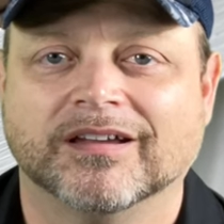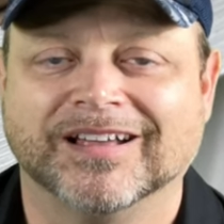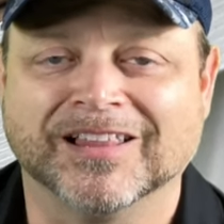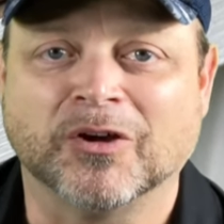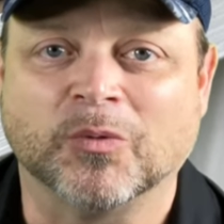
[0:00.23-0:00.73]

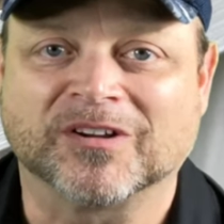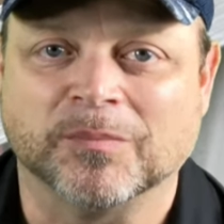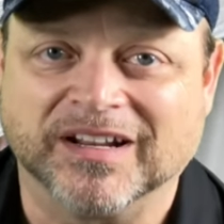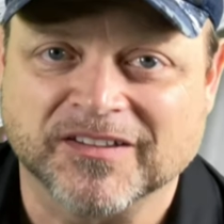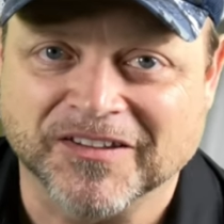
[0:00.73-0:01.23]
Hello and welcome
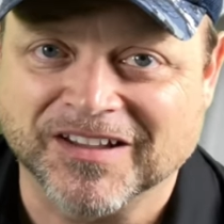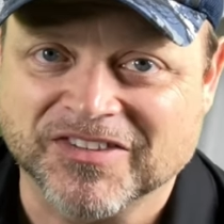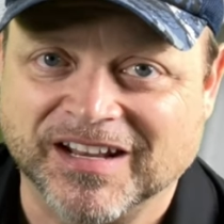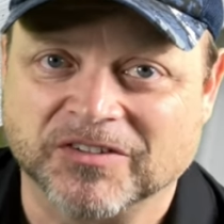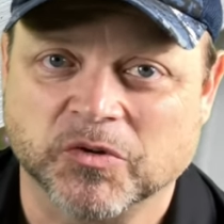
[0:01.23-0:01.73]
back to the Guns
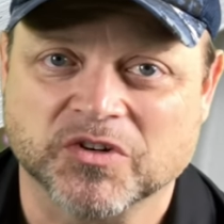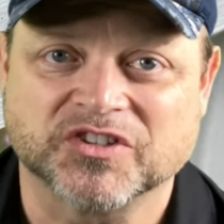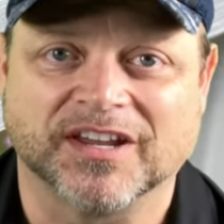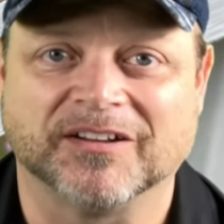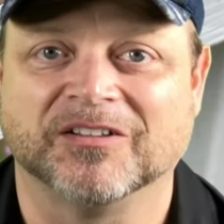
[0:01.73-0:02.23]
and Outdoors
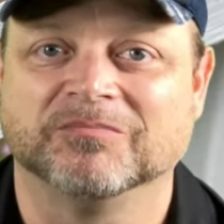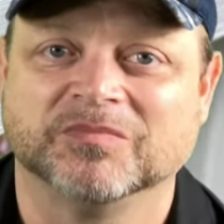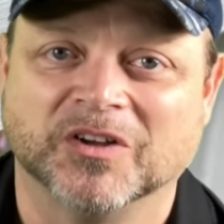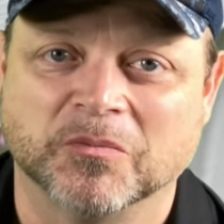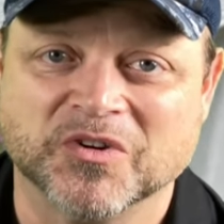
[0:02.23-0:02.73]
channel.
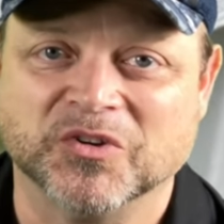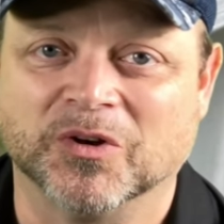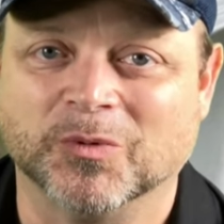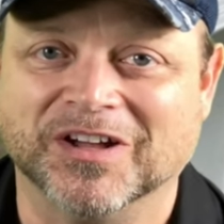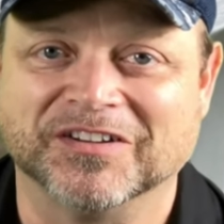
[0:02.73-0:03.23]
Hope you're
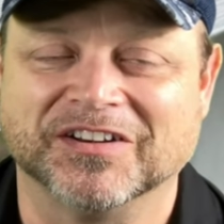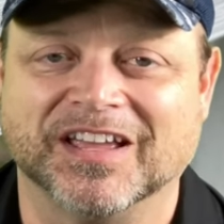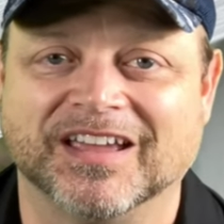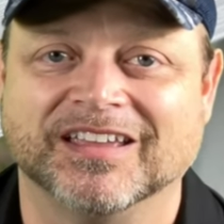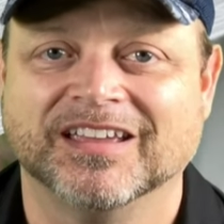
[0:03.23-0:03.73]
doing well
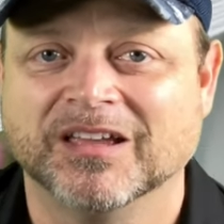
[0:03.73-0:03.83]
today.